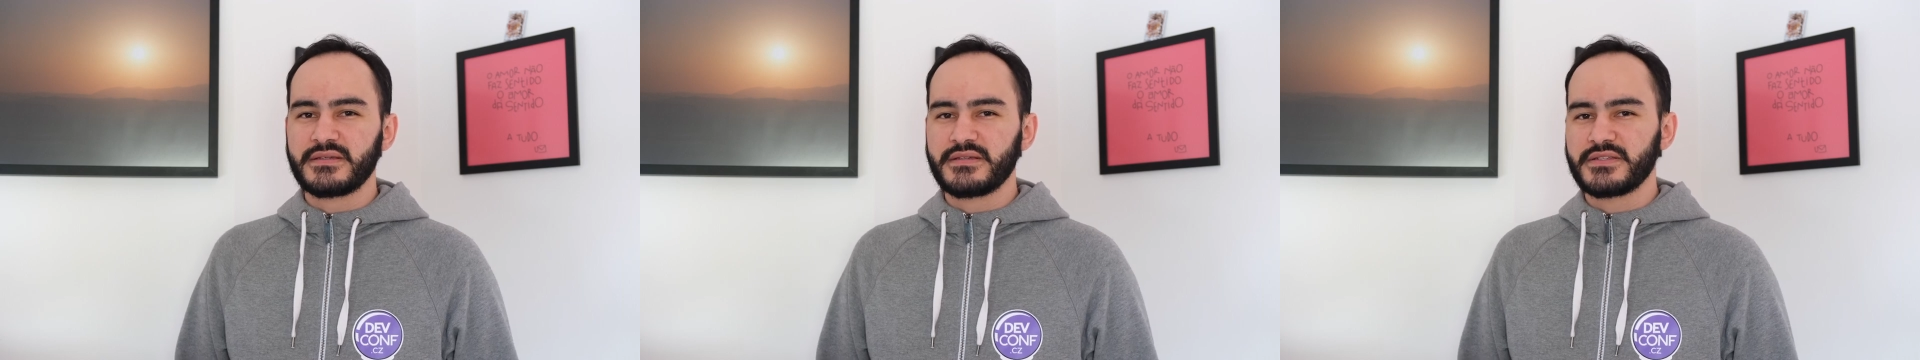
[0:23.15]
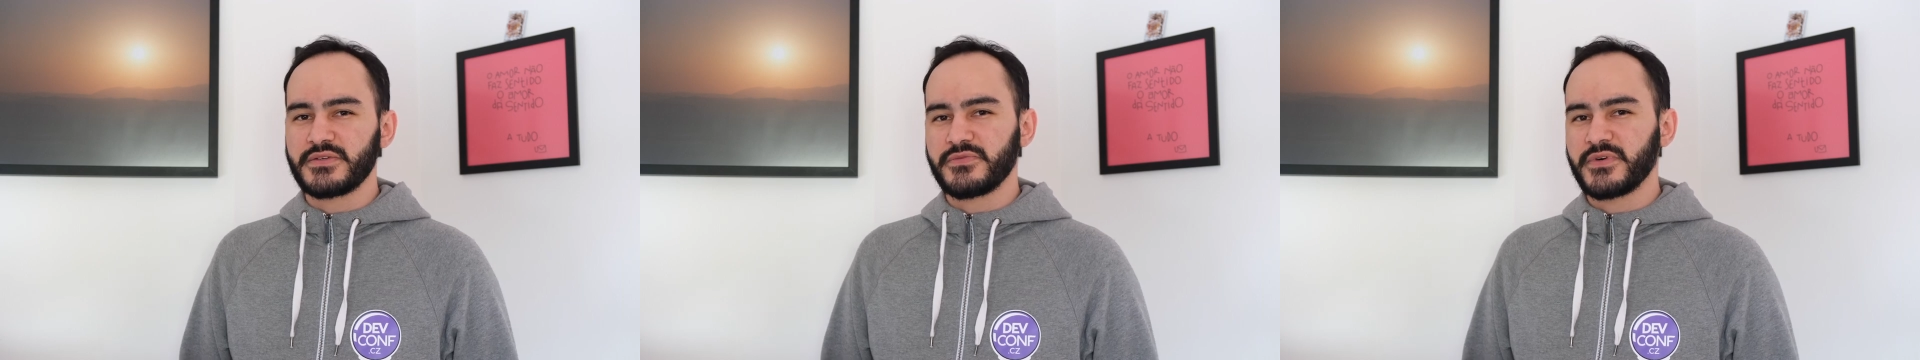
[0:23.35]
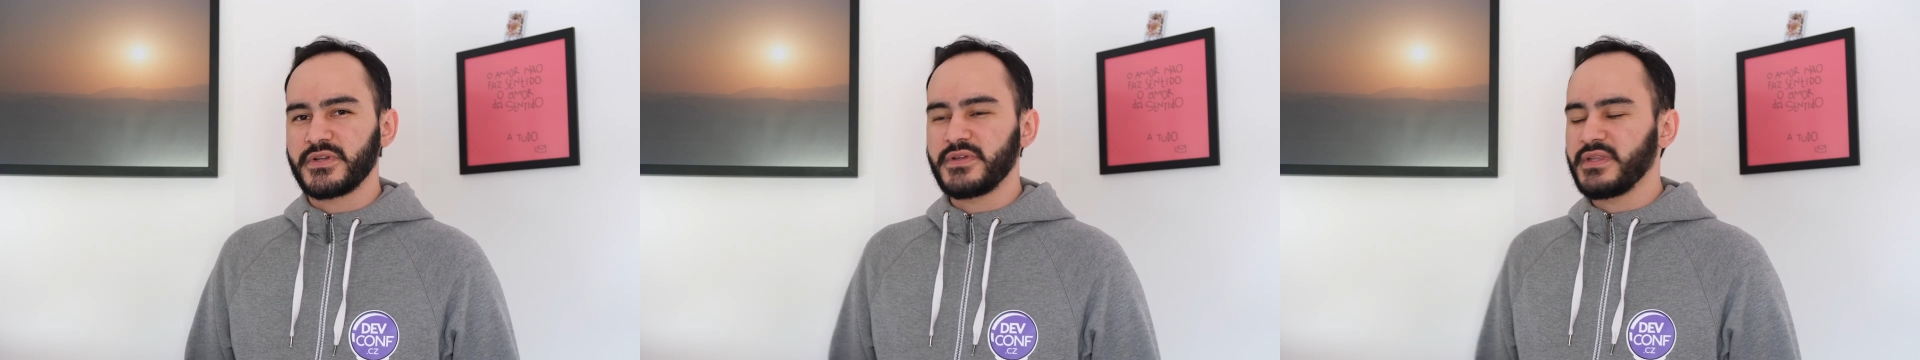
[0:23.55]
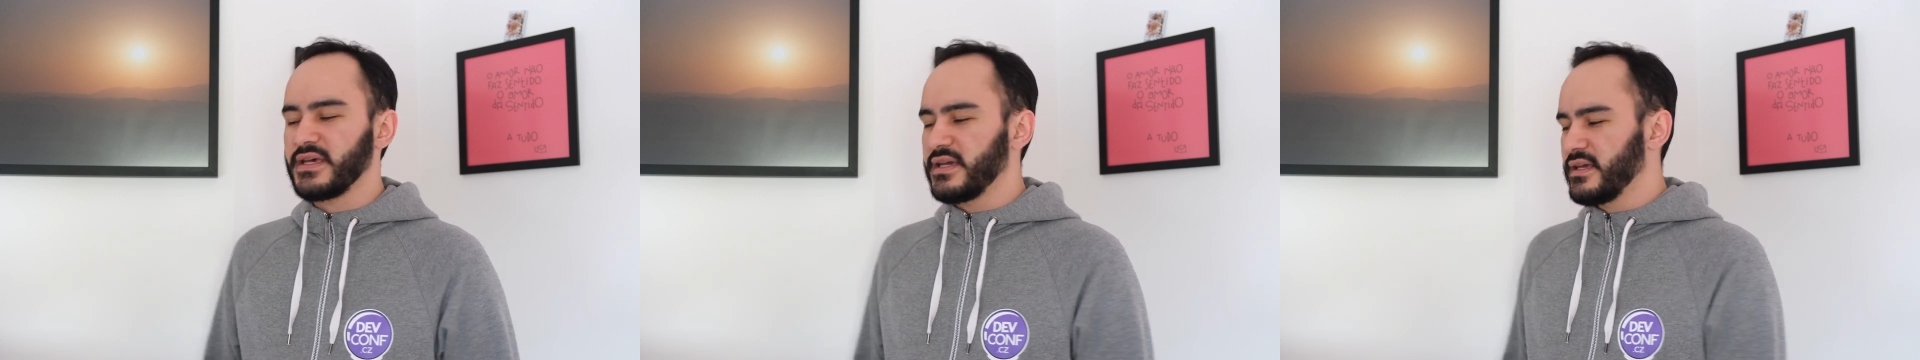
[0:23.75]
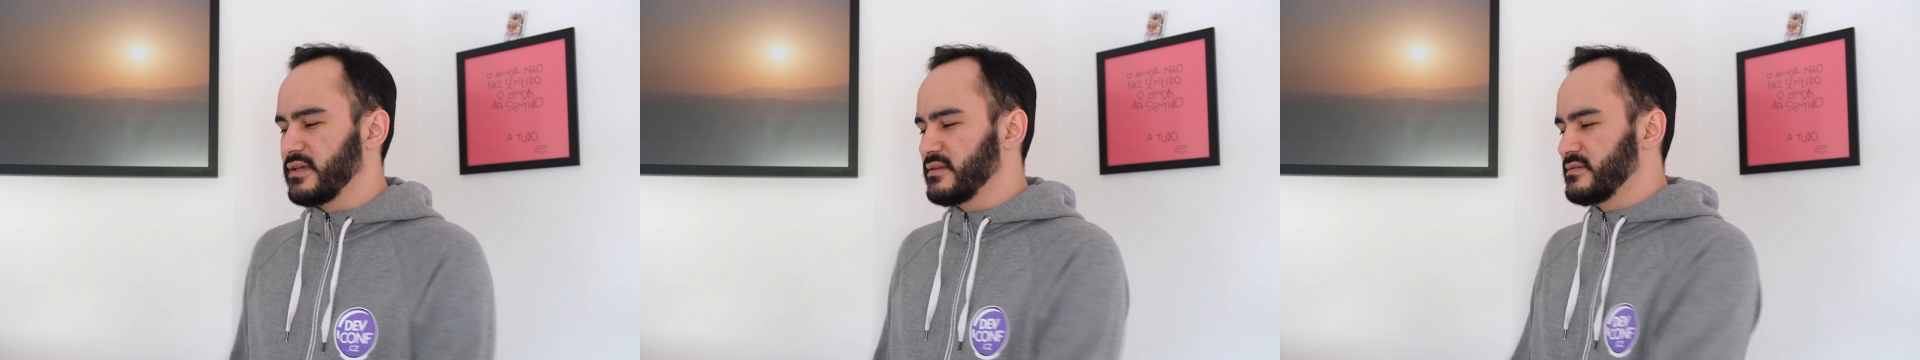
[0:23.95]
So for
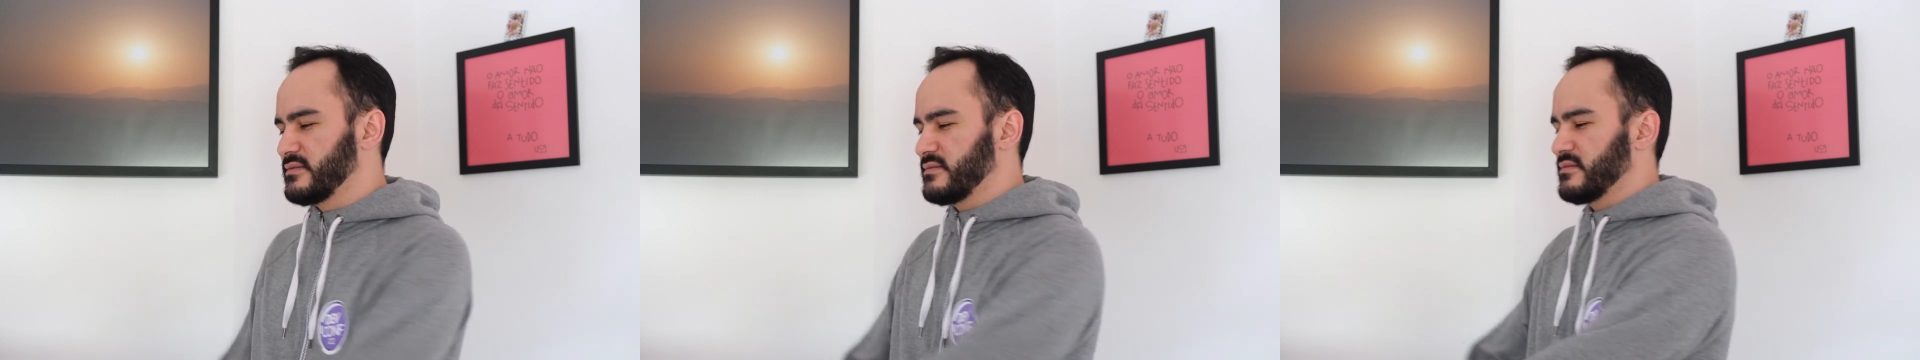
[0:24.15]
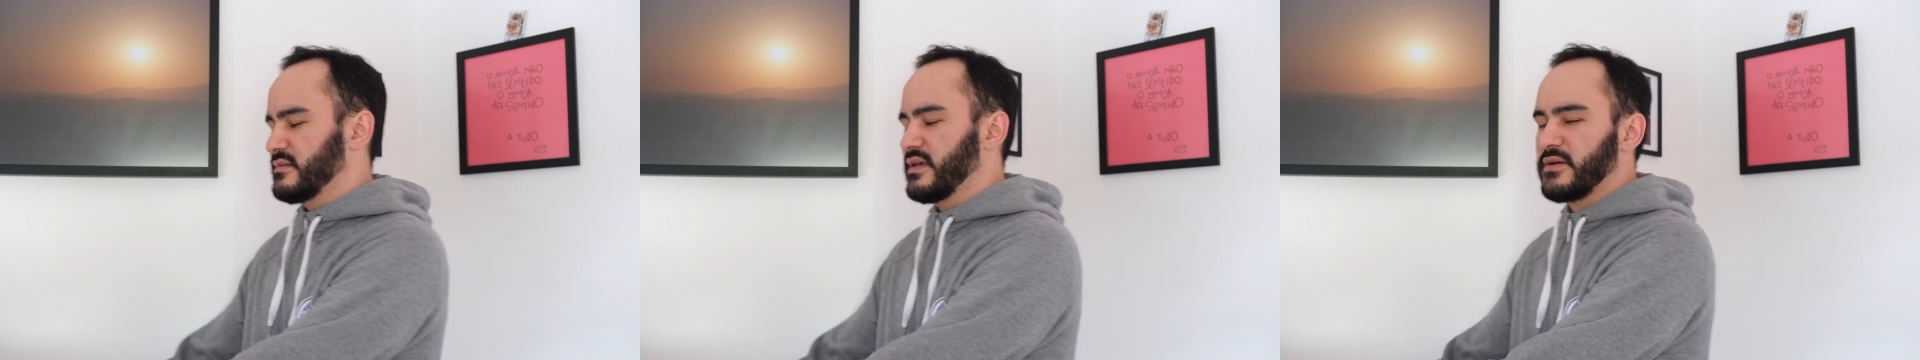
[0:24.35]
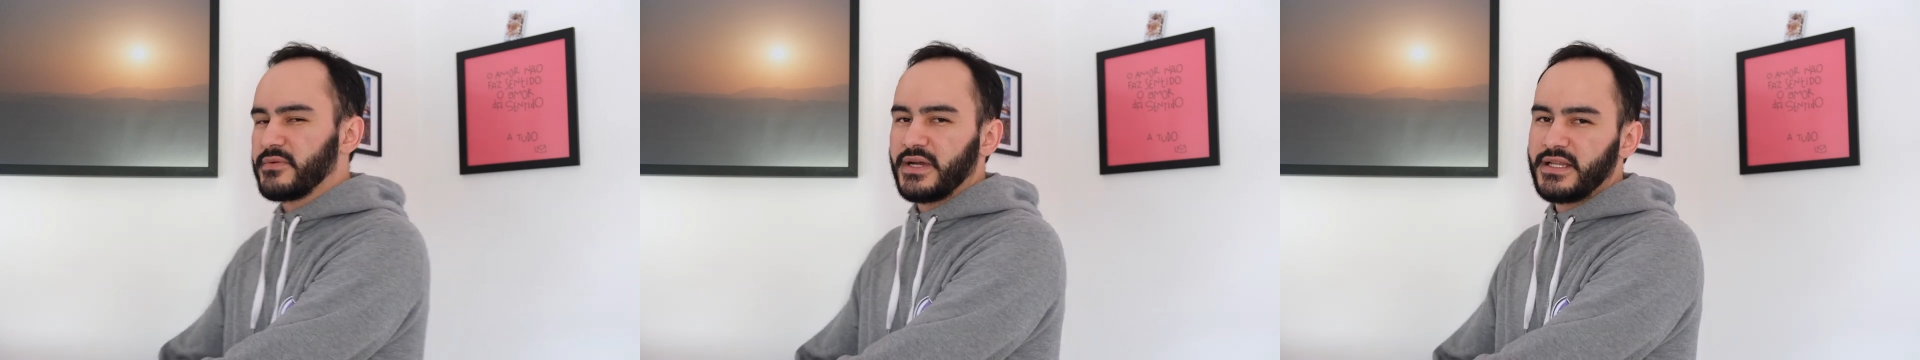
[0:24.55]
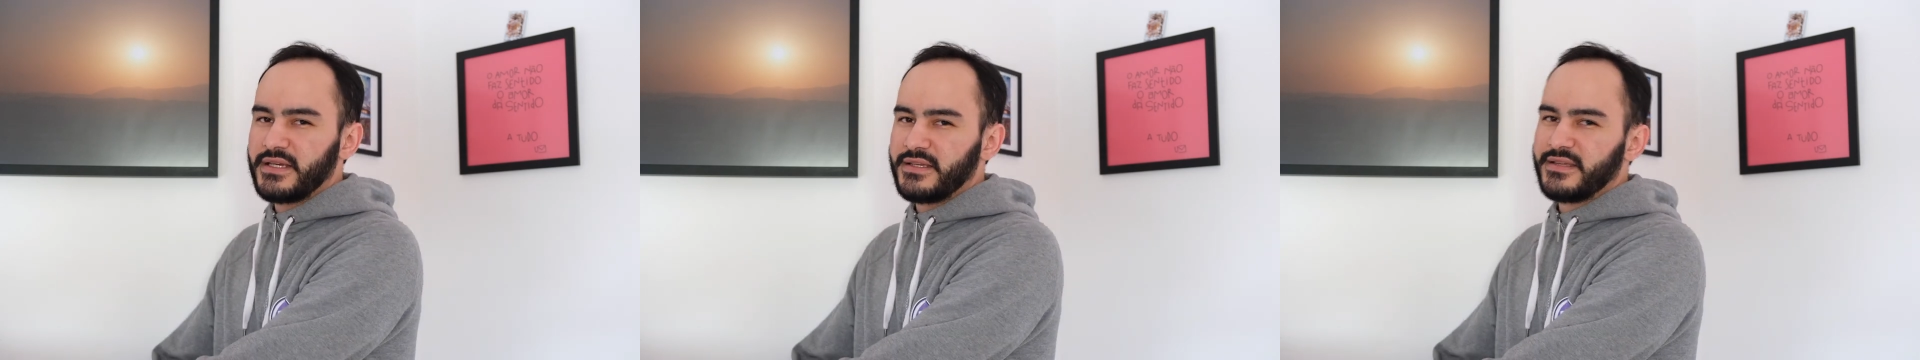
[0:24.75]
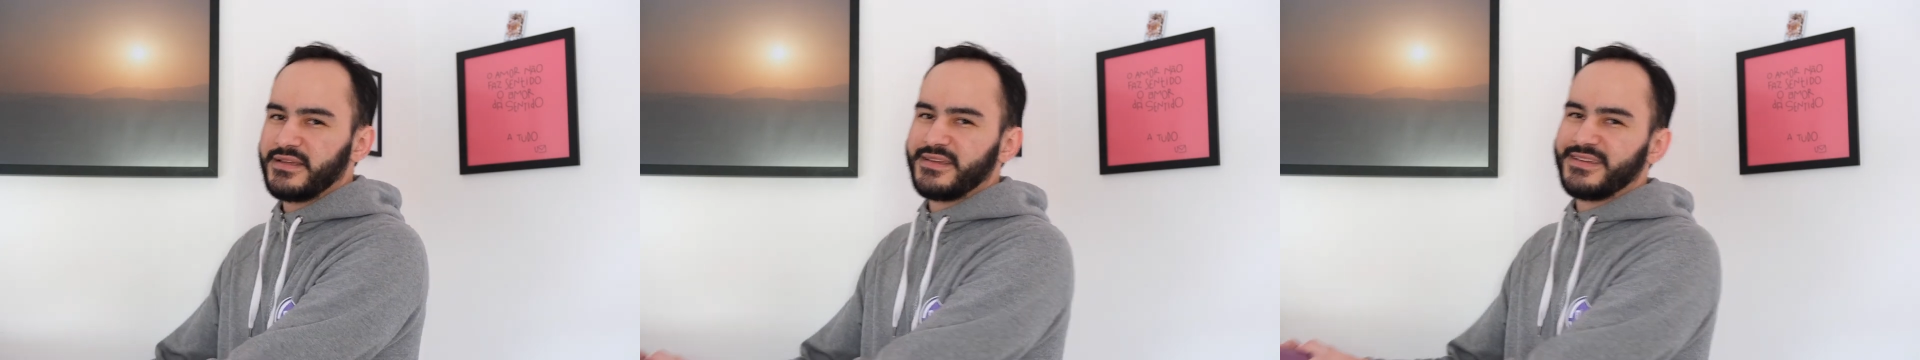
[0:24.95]
today, get ready!